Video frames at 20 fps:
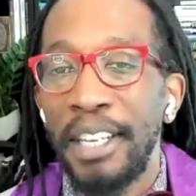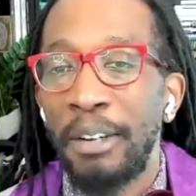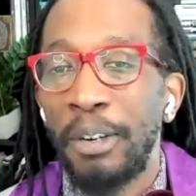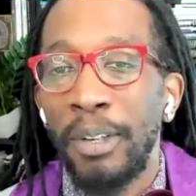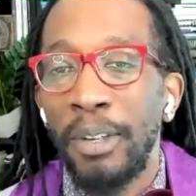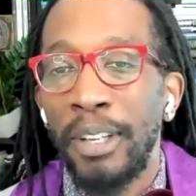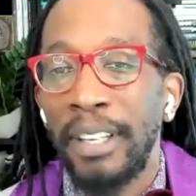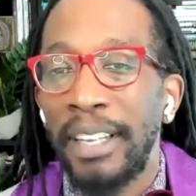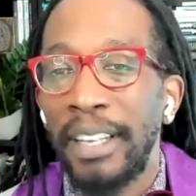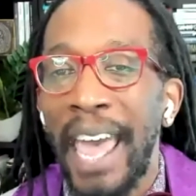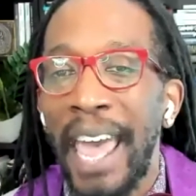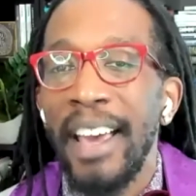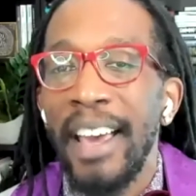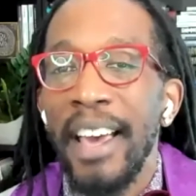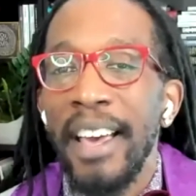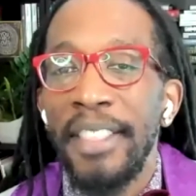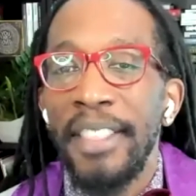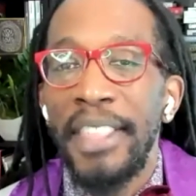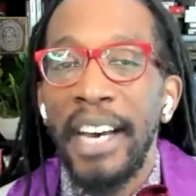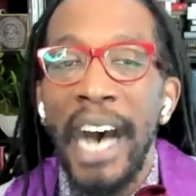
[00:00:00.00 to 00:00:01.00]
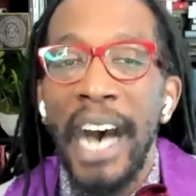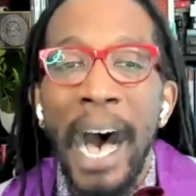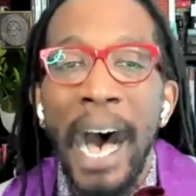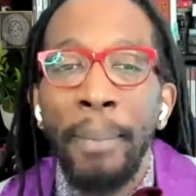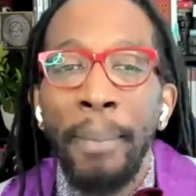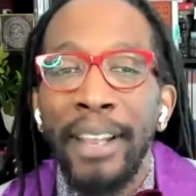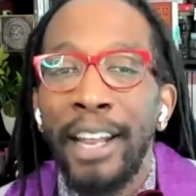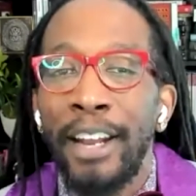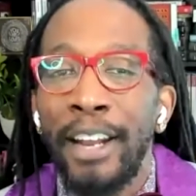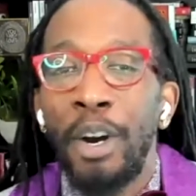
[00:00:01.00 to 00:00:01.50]
It'll lack the
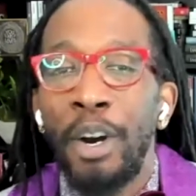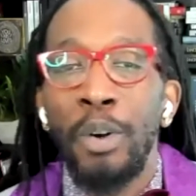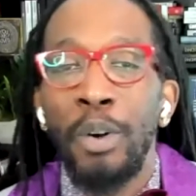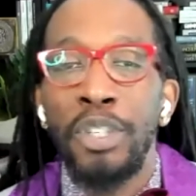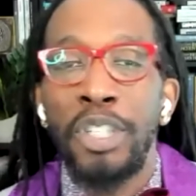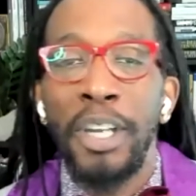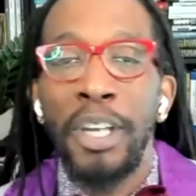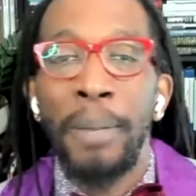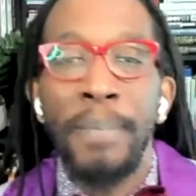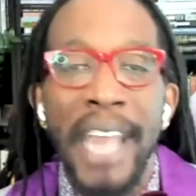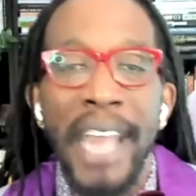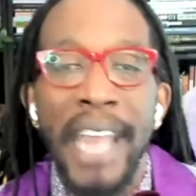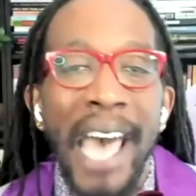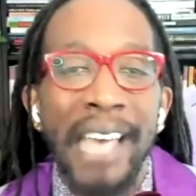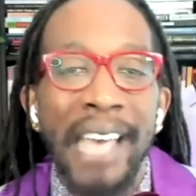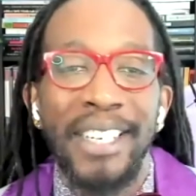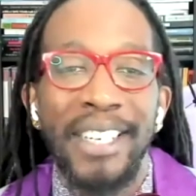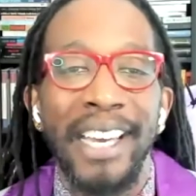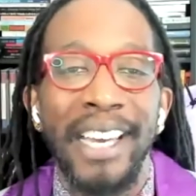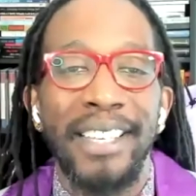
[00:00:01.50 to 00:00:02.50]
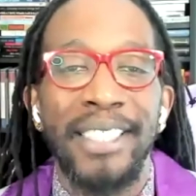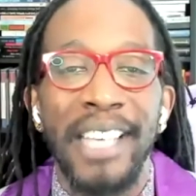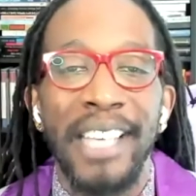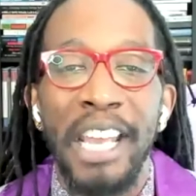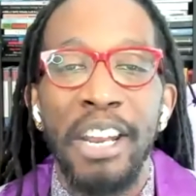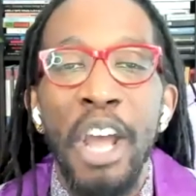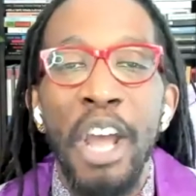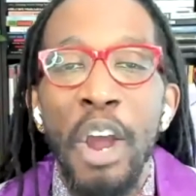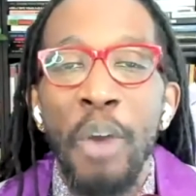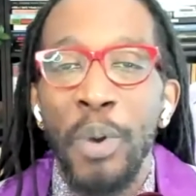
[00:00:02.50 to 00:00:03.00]
homiletical gymnastics
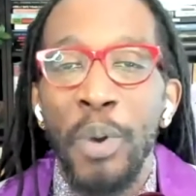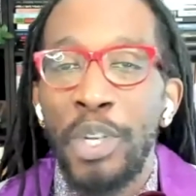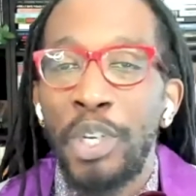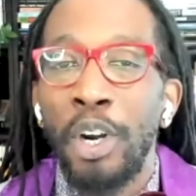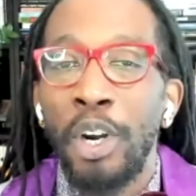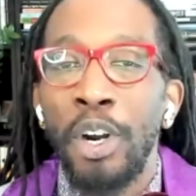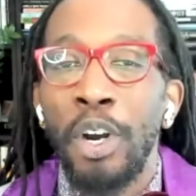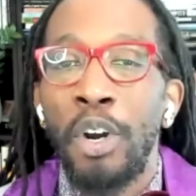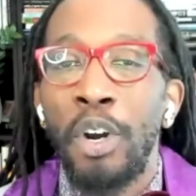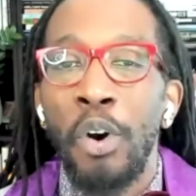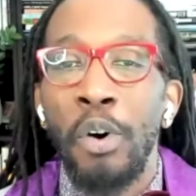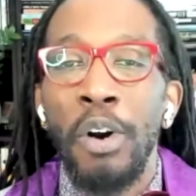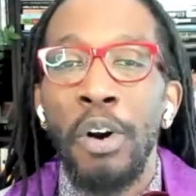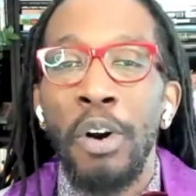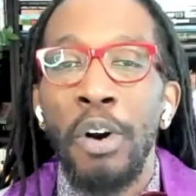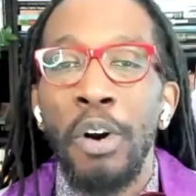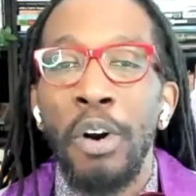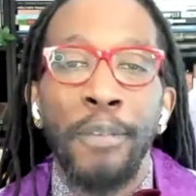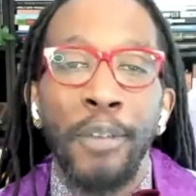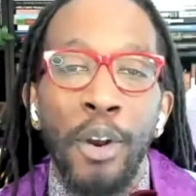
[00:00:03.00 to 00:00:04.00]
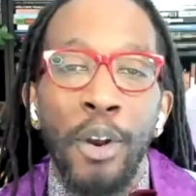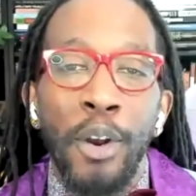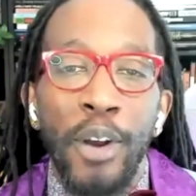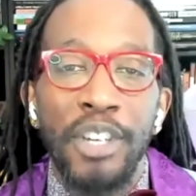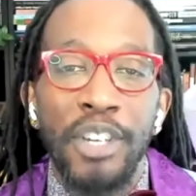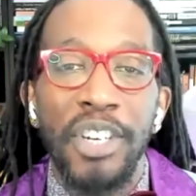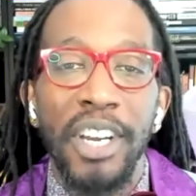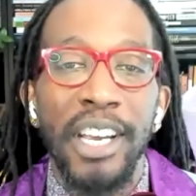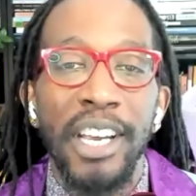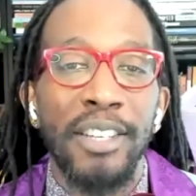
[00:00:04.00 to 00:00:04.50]
and rhetorical
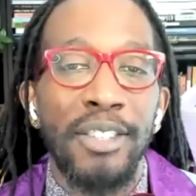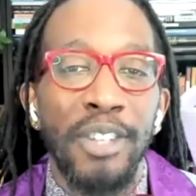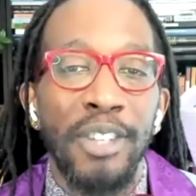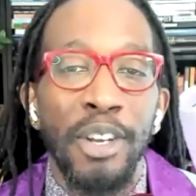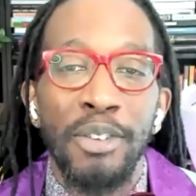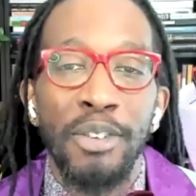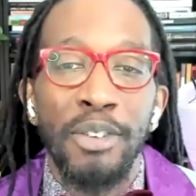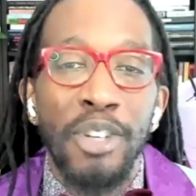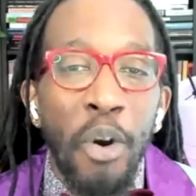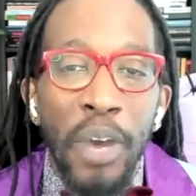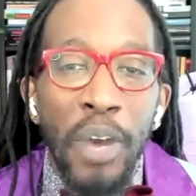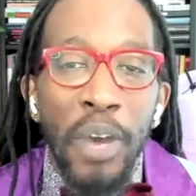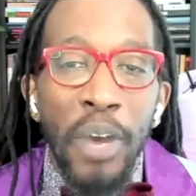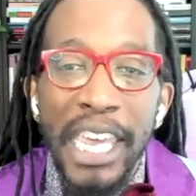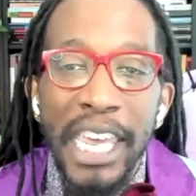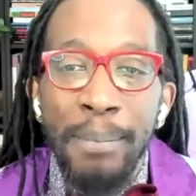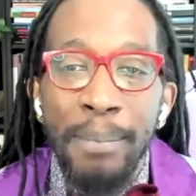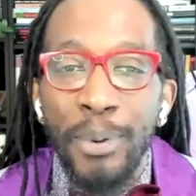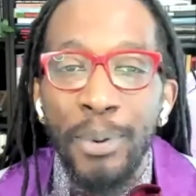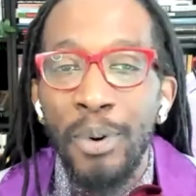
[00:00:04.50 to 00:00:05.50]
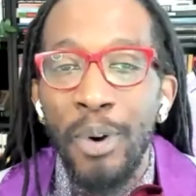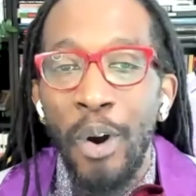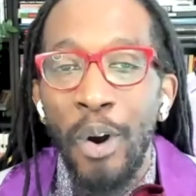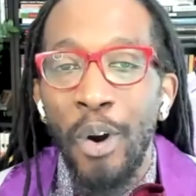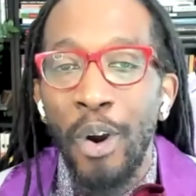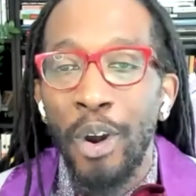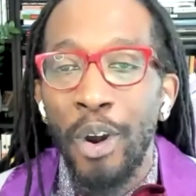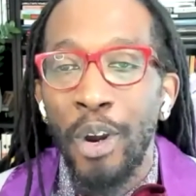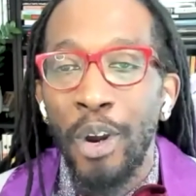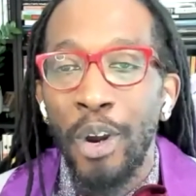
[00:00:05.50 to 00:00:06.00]
flourishes. There's no Hebrew
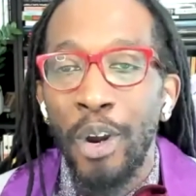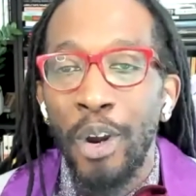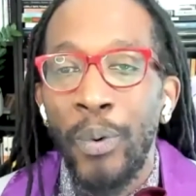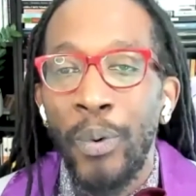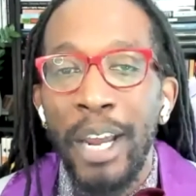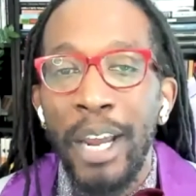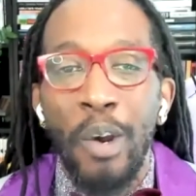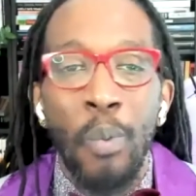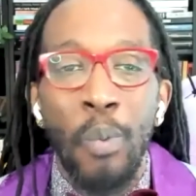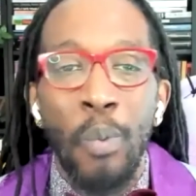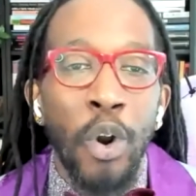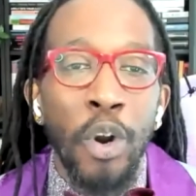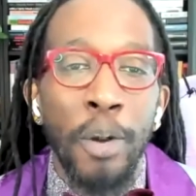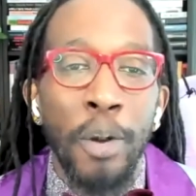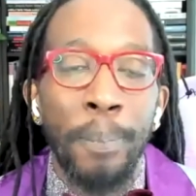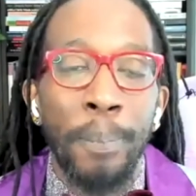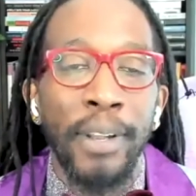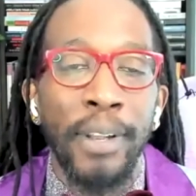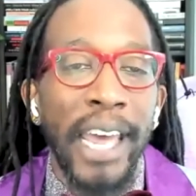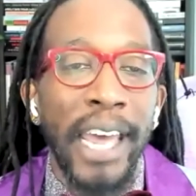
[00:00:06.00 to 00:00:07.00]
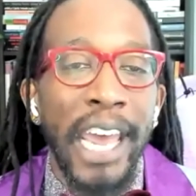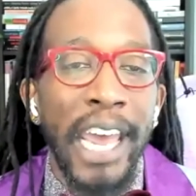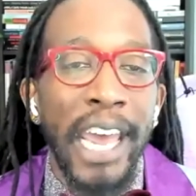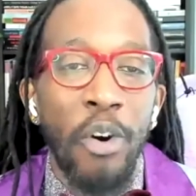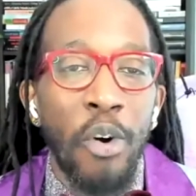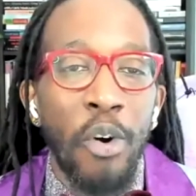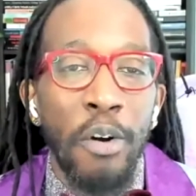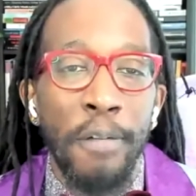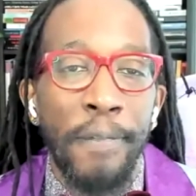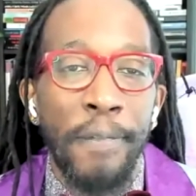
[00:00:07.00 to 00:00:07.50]
or Greek wordplay
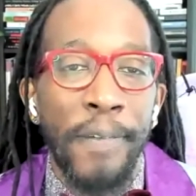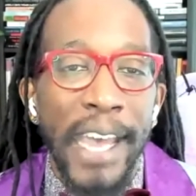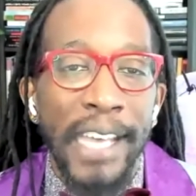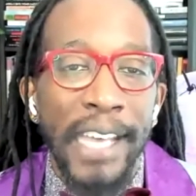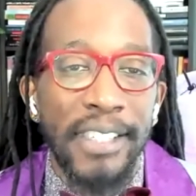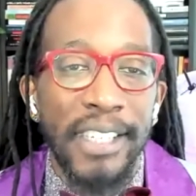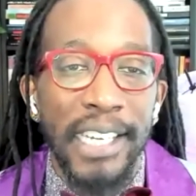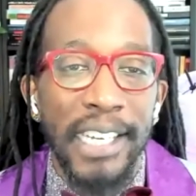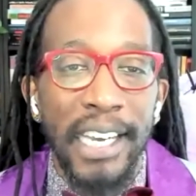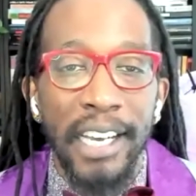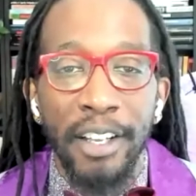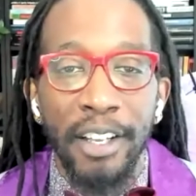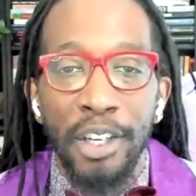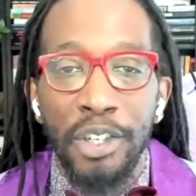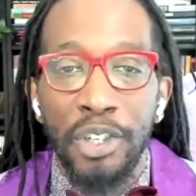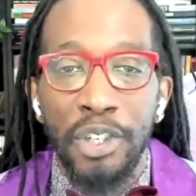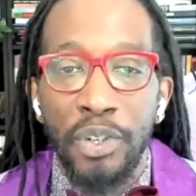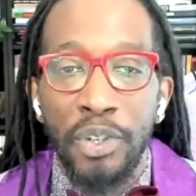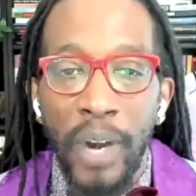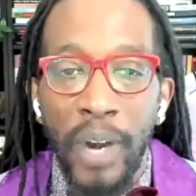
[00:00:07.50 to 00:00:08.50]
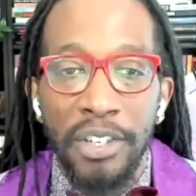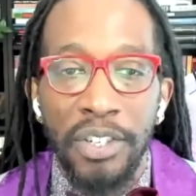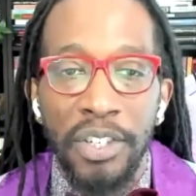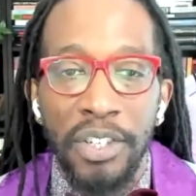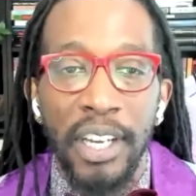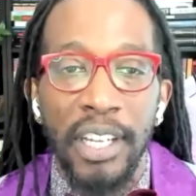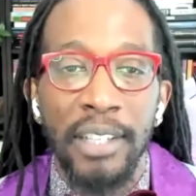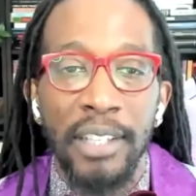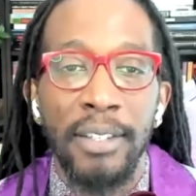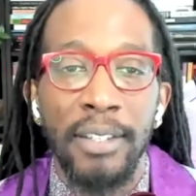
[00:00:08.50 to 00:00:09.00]
or fancy
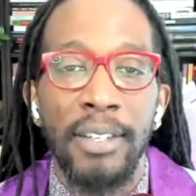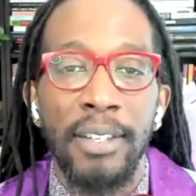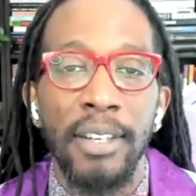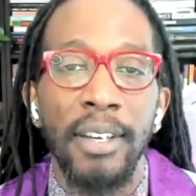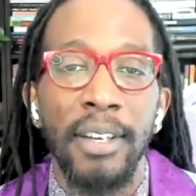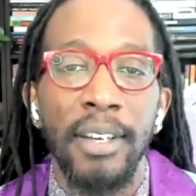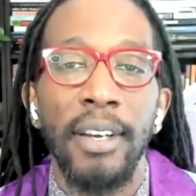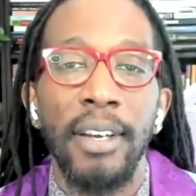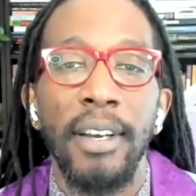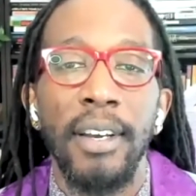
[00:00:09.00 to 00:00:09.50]
illustrations.